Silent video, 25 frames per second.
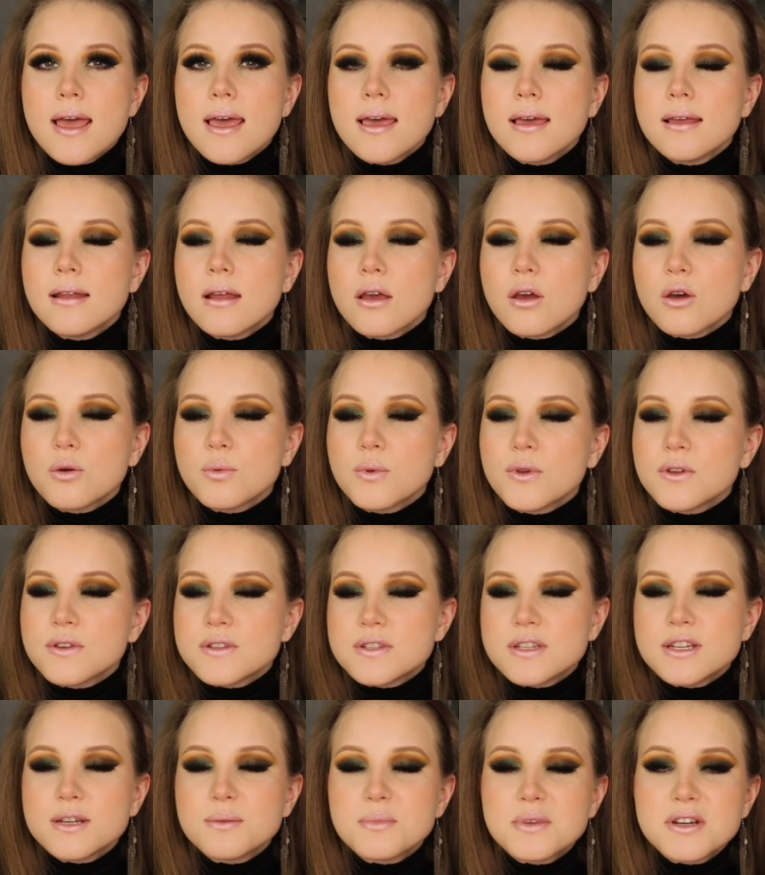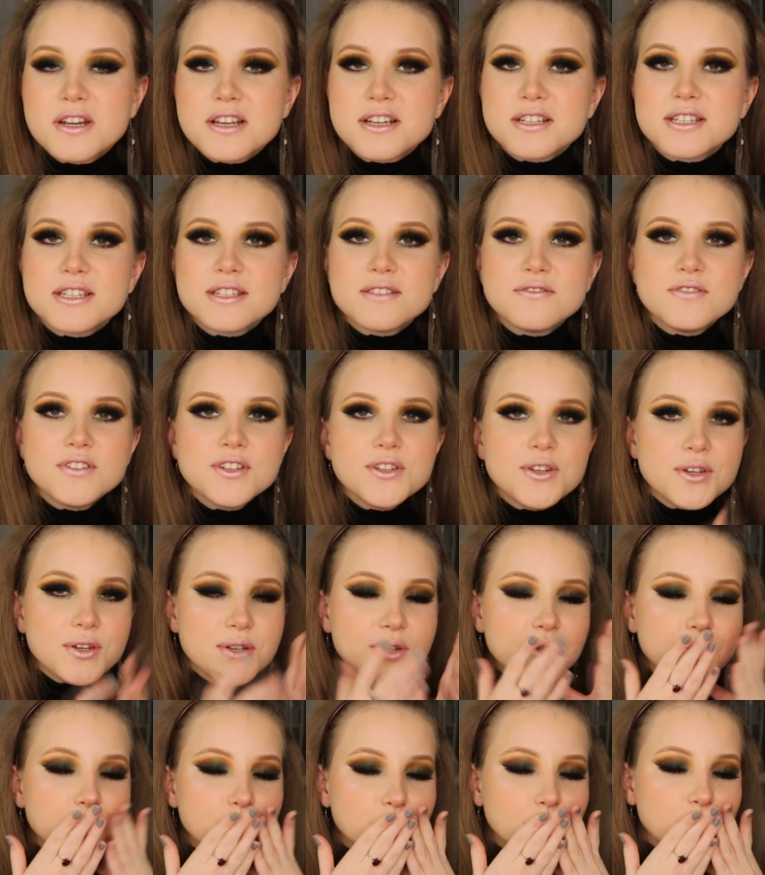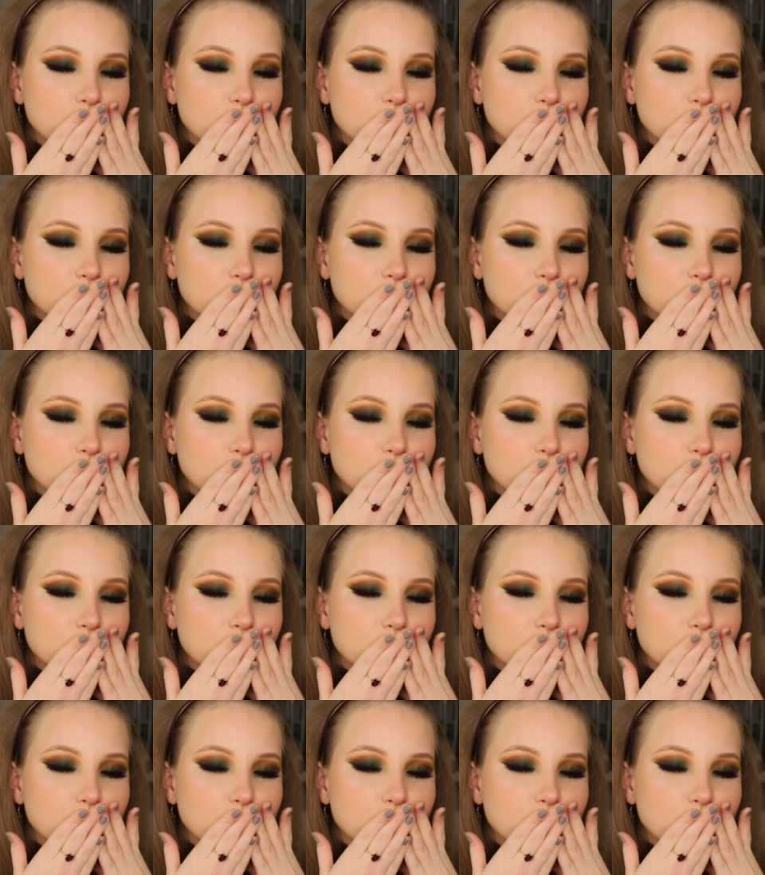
And I hope to see you in my next video.